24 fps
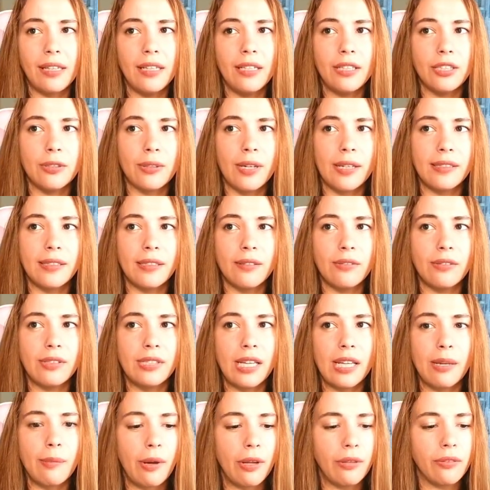interesting to
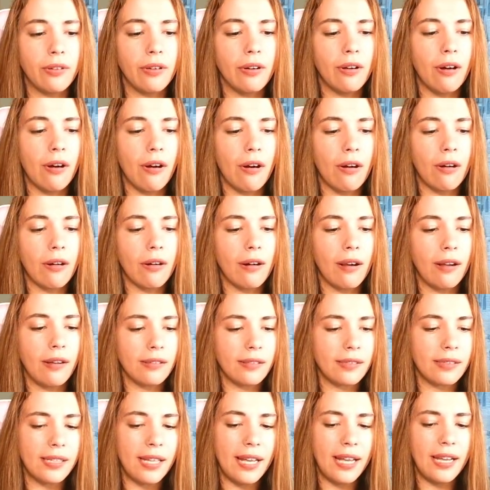say about the card, I'll
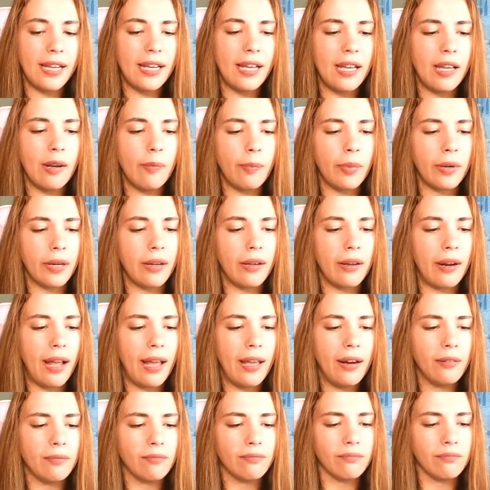say it, but
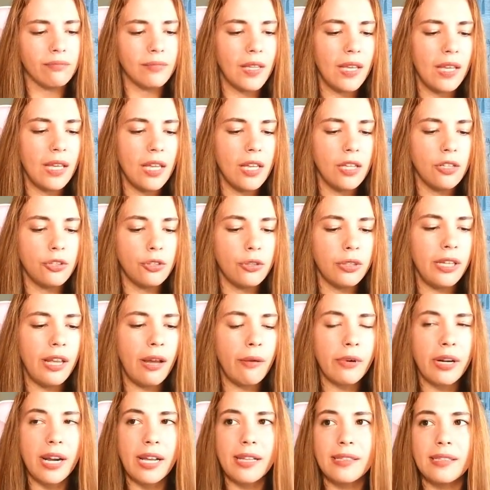I don't... Usually
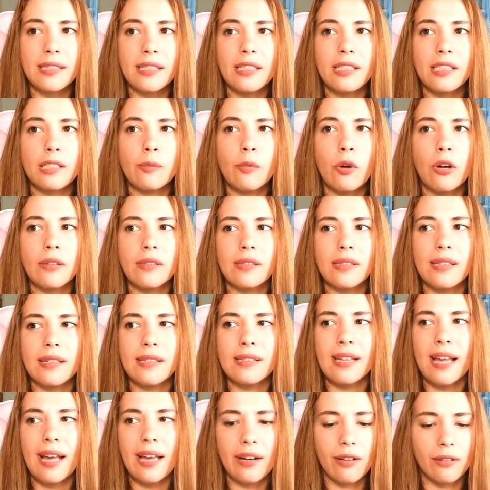when I see these
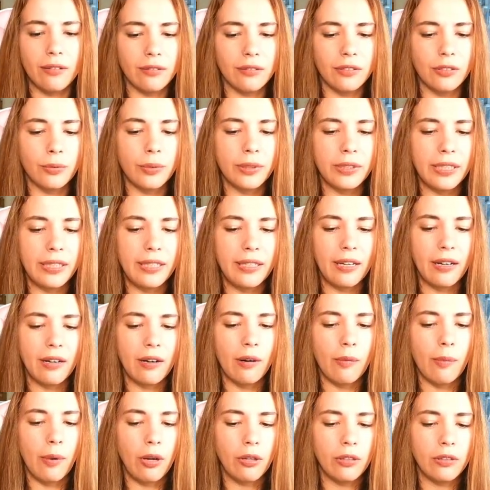boxes, I don't really care
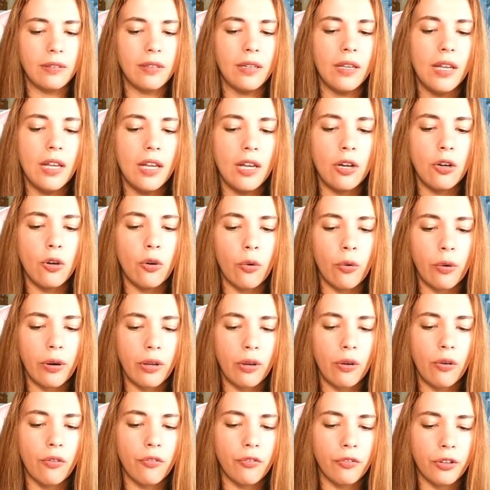about
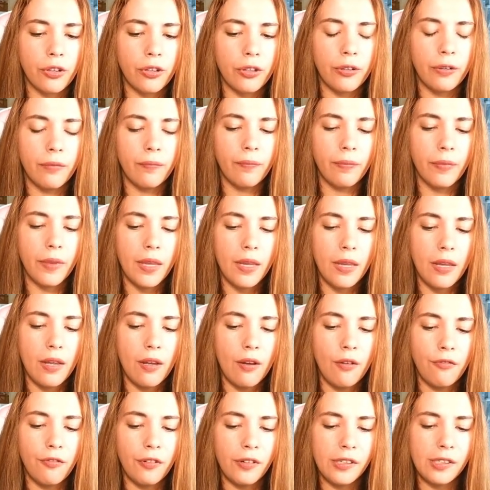going over.
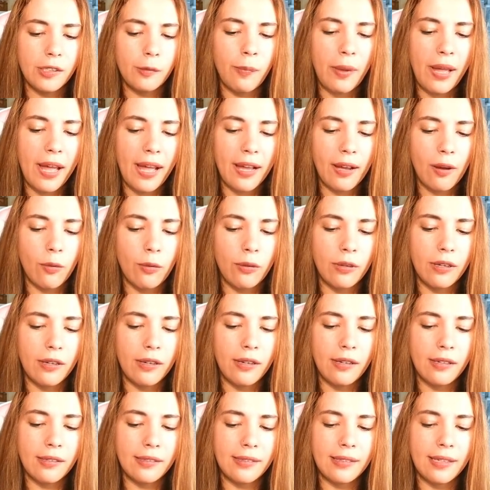First pack
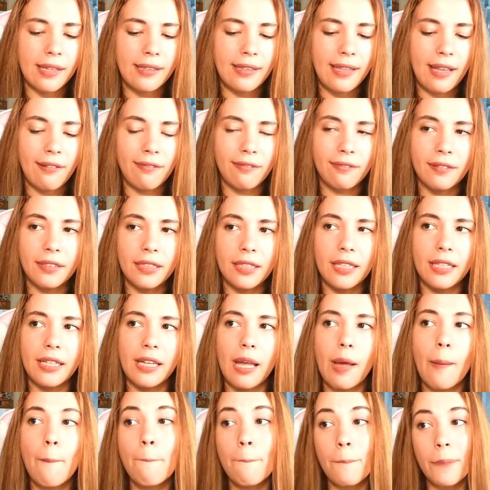was definitely
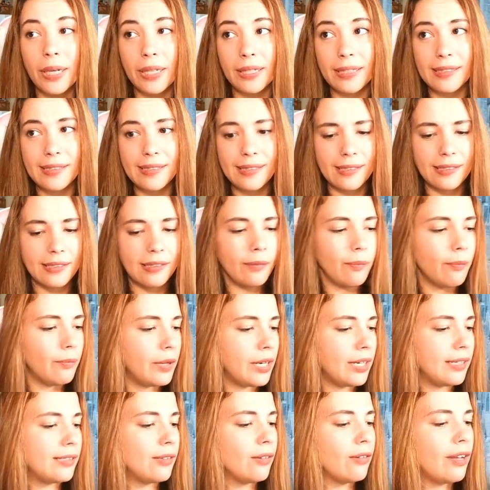a bust, but
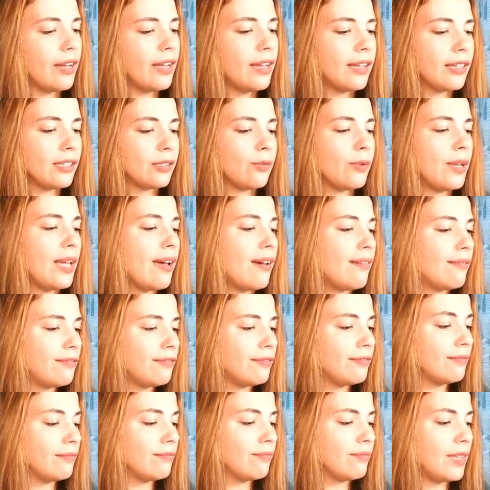it's okay because we have
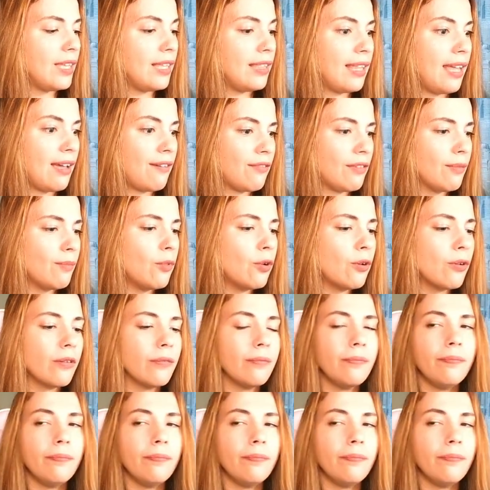11 more.